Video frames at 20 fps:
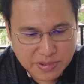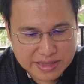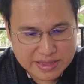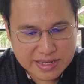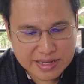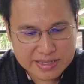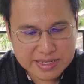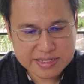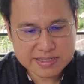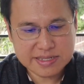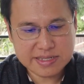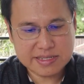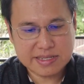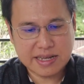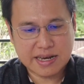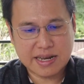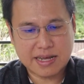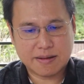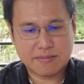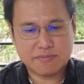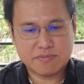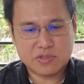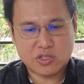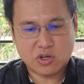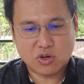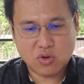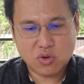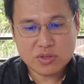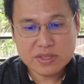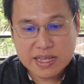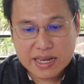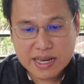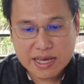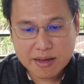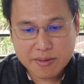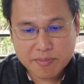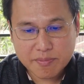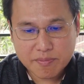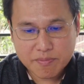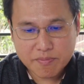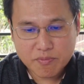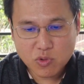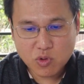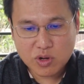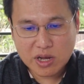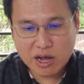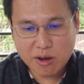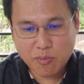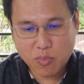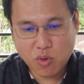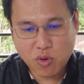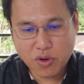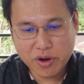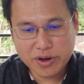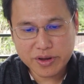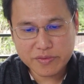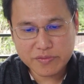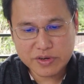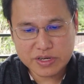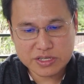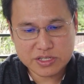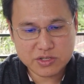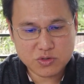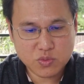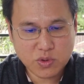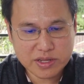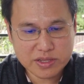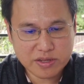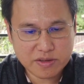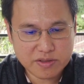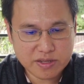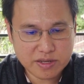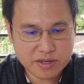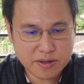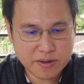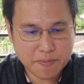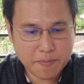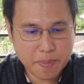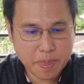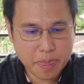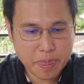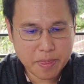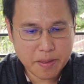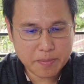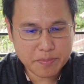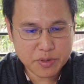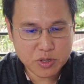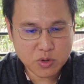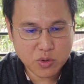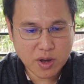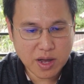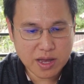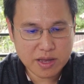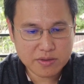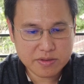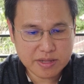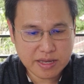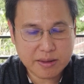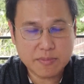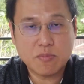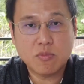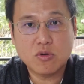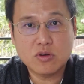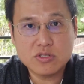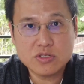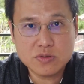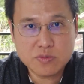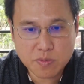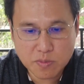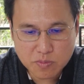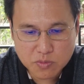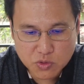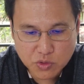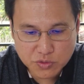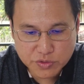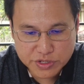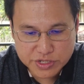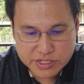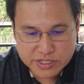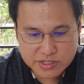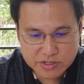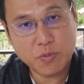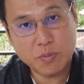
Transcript: Pantai Tasik Dalam, Teluk Dalam, Lookout Point, which is one of the POI that most tourists